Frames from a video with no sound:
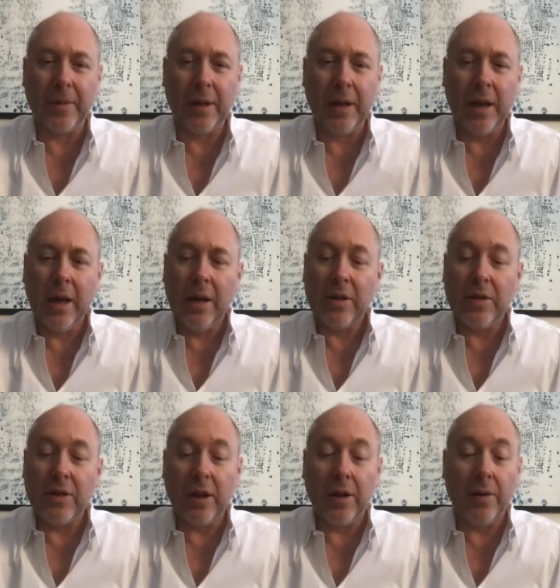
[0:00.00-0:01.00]
Mm-hmm.
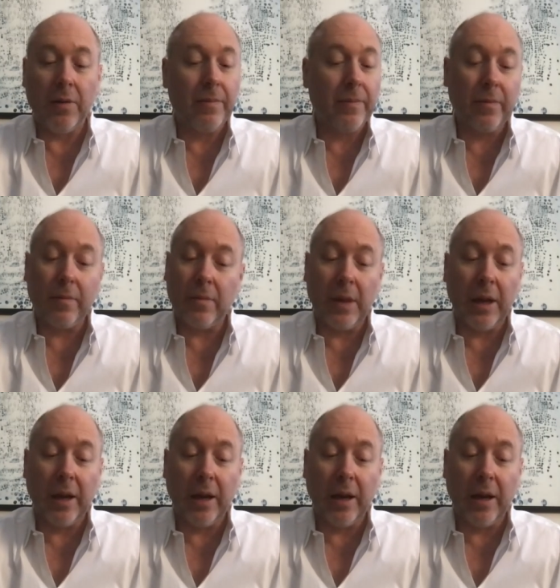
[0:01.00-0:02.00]
So
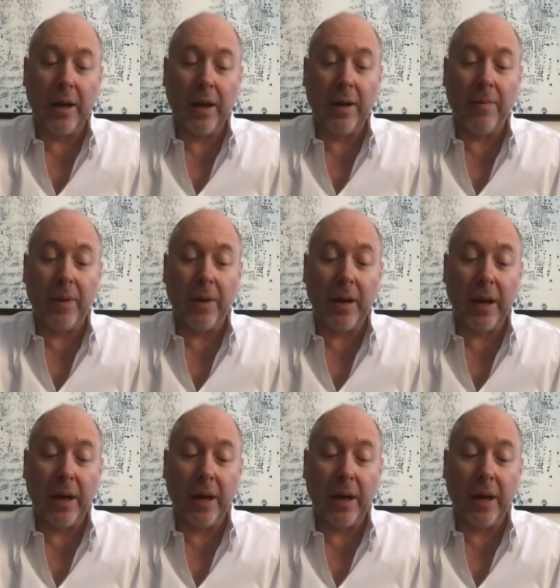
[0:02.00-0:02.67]
uh, um,